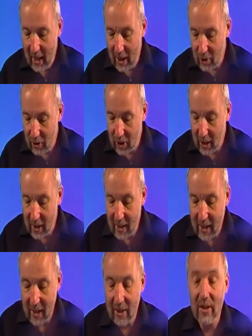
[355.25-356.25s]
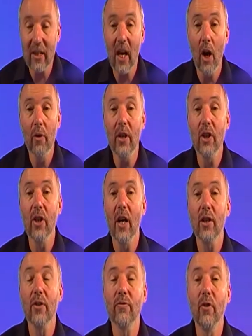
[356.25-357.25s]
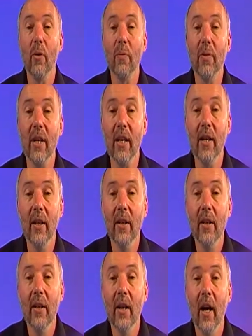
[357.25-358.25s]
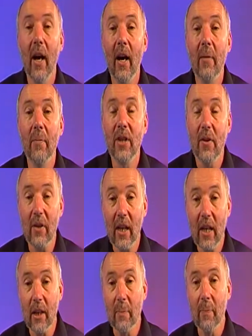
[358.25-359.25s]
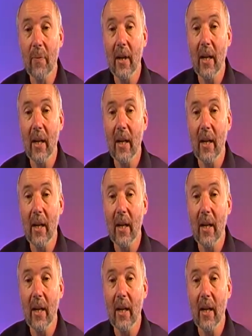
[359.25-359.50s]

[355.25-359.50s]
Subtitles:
Interestingly, he's the only judge from the southern kingdom.